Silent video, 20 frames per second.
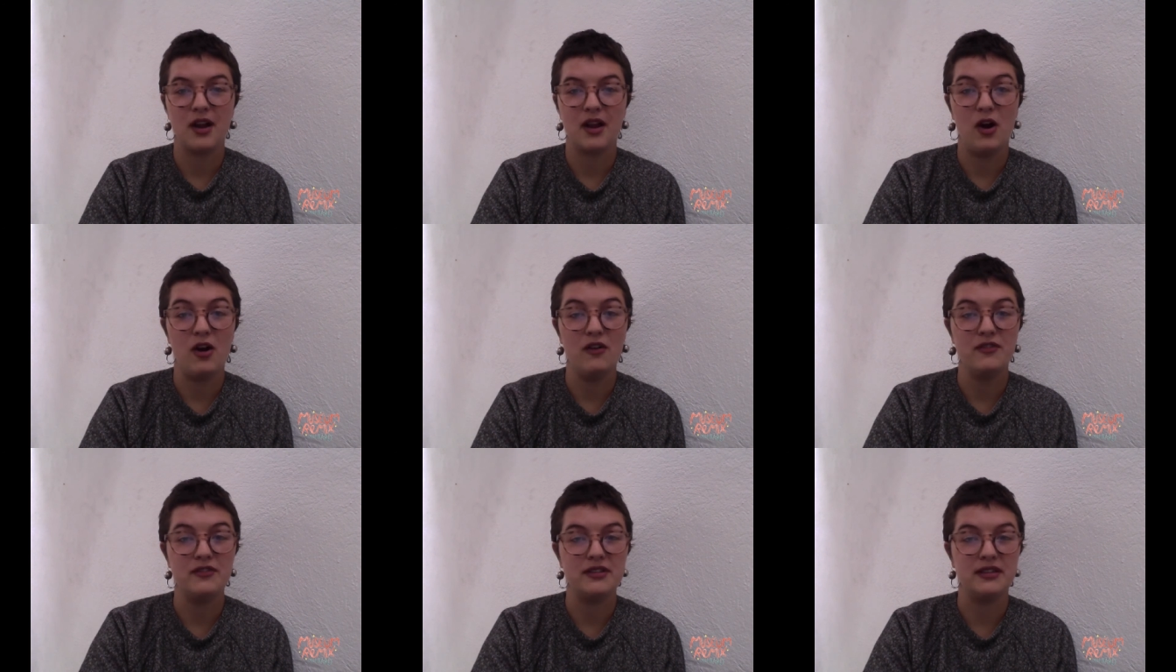
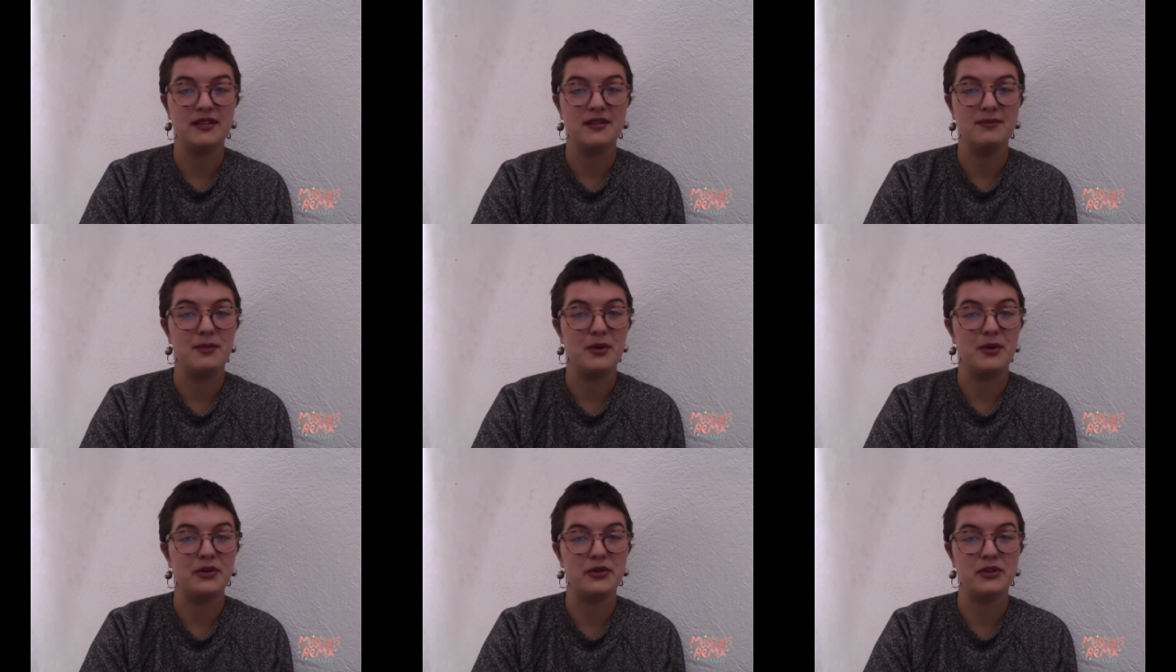Often,
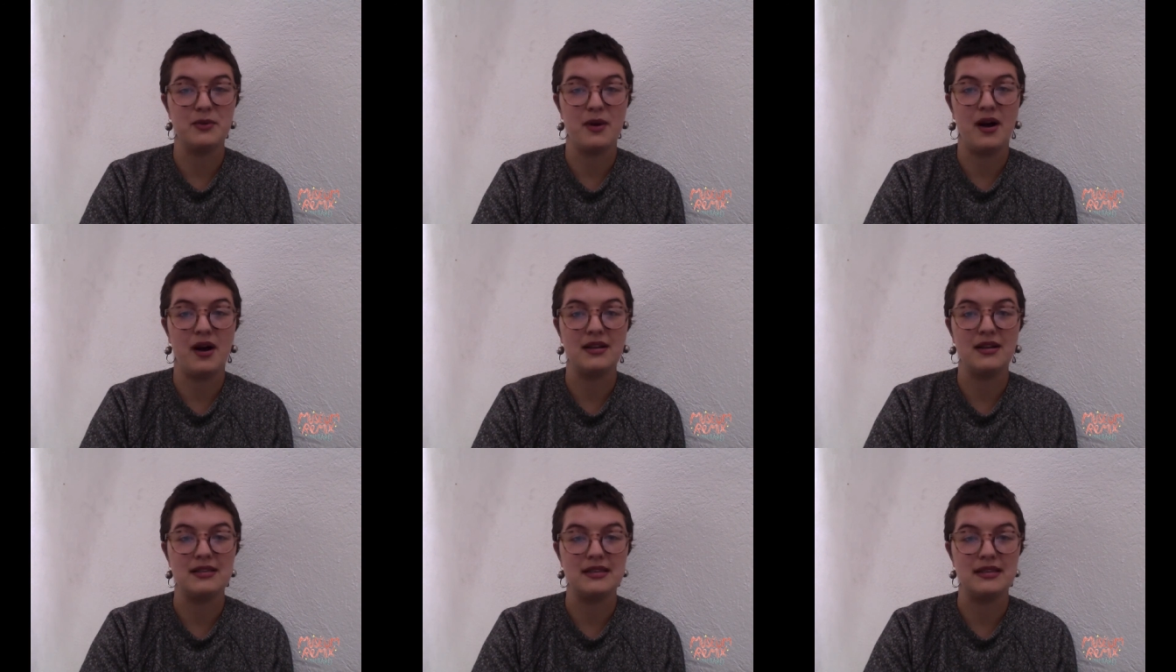models were
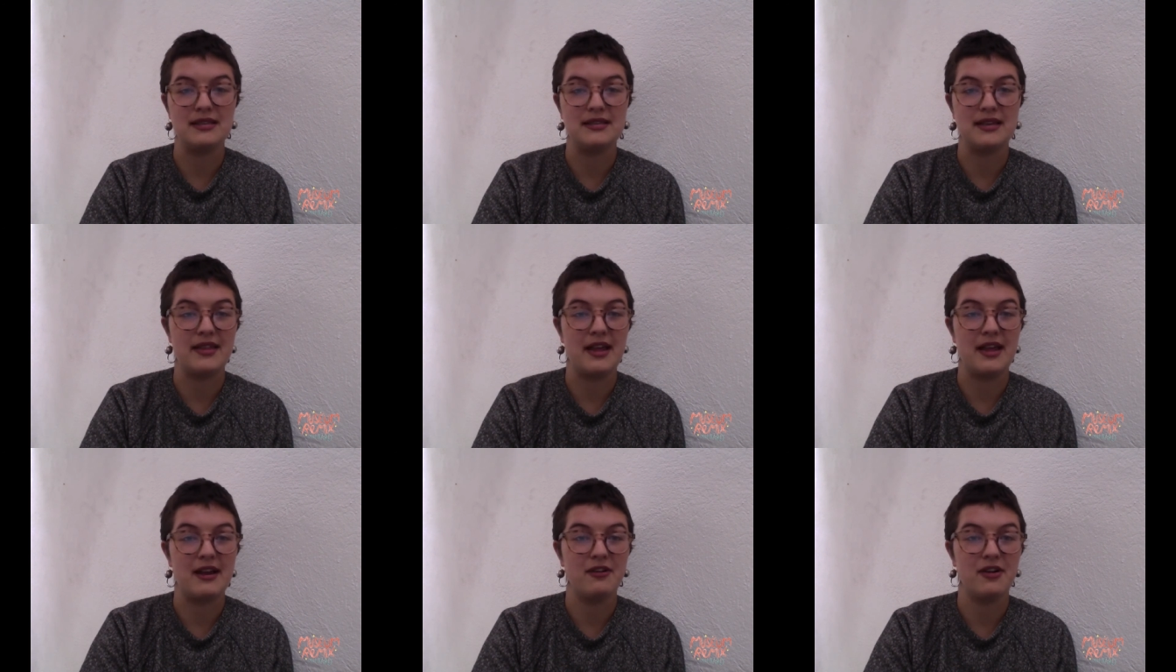artists in
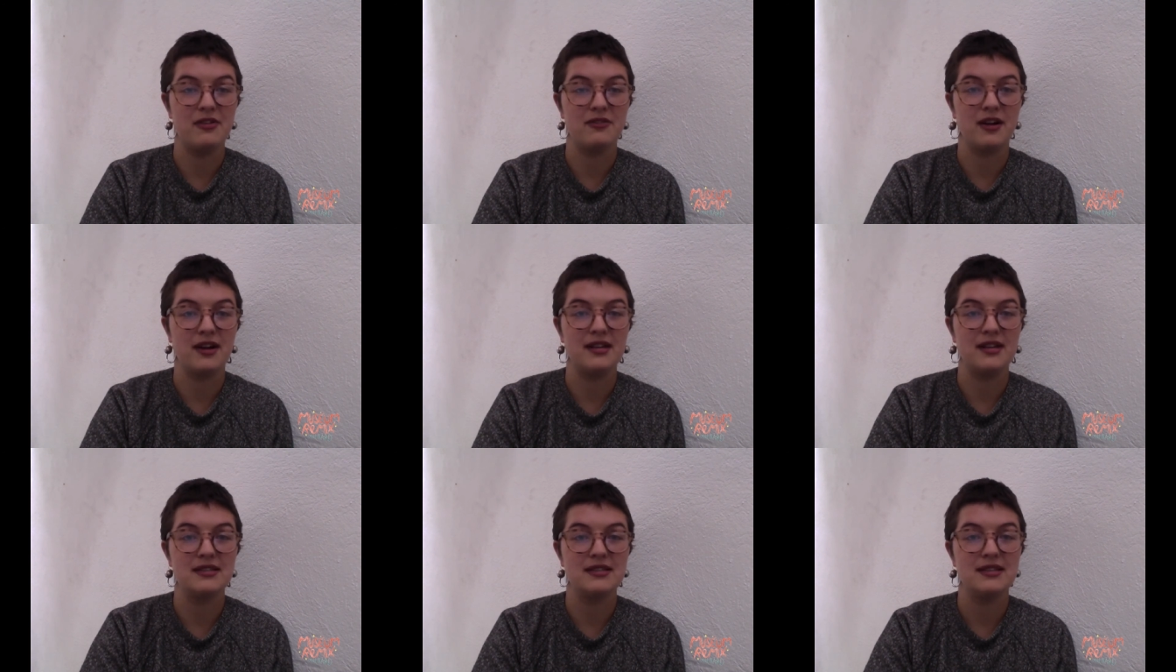their own
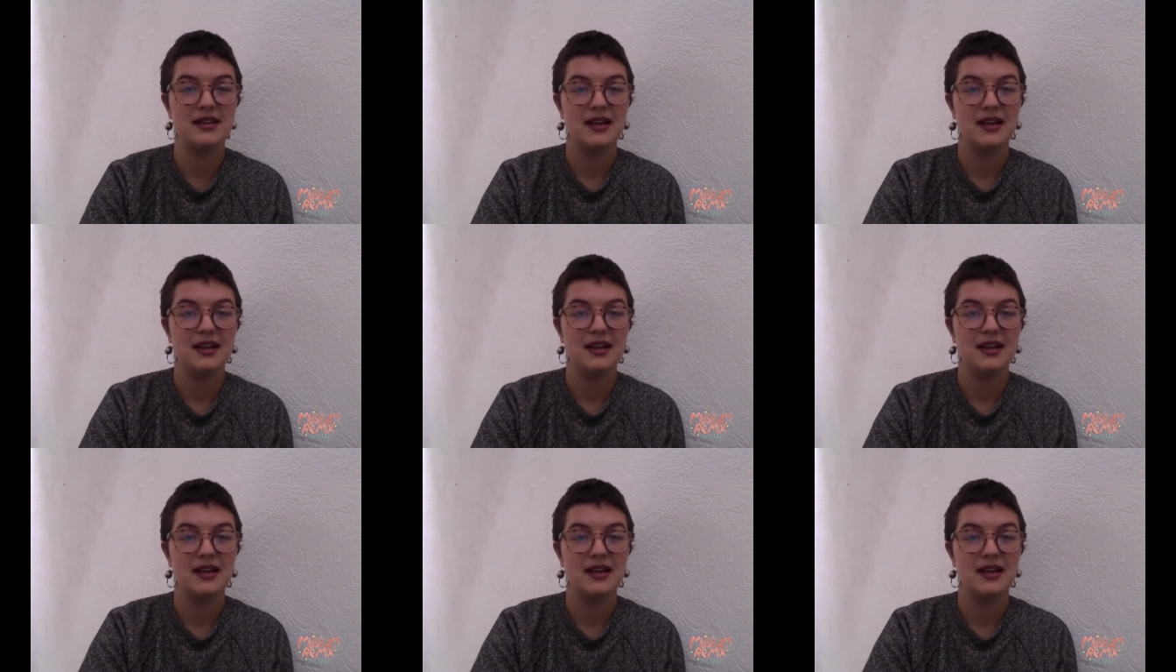right,